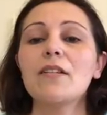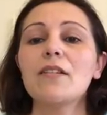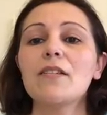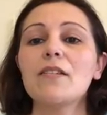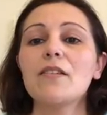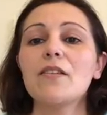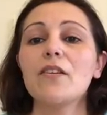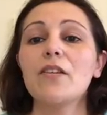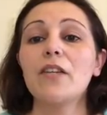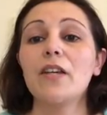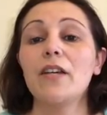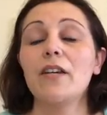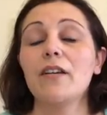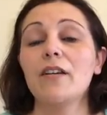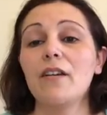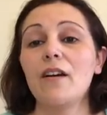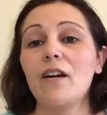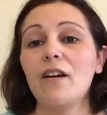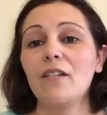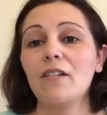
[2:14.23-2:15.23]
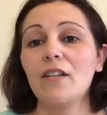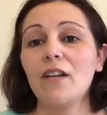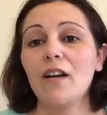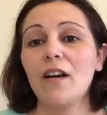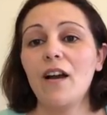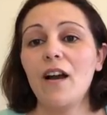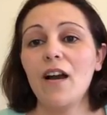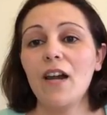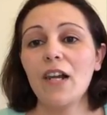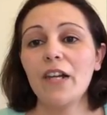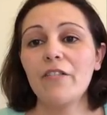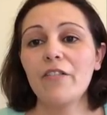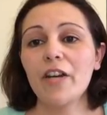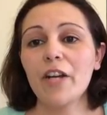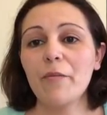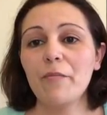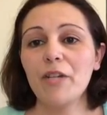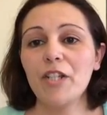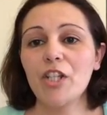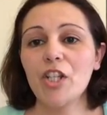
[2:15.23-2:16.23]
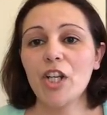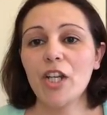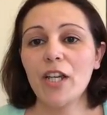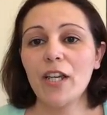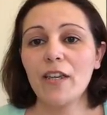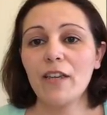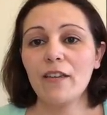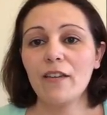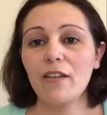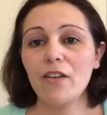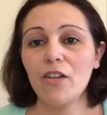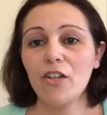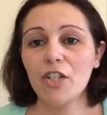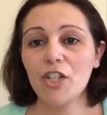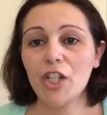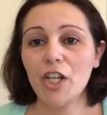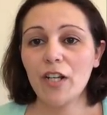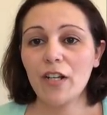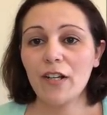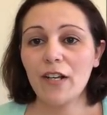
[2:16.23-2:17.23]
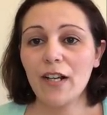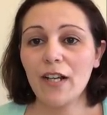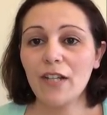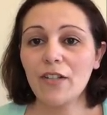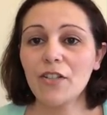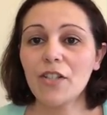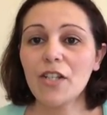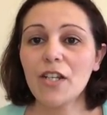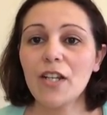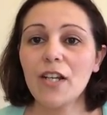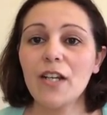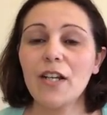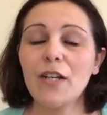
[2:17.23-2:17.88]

So yeah, I highly recommend checking her channel out.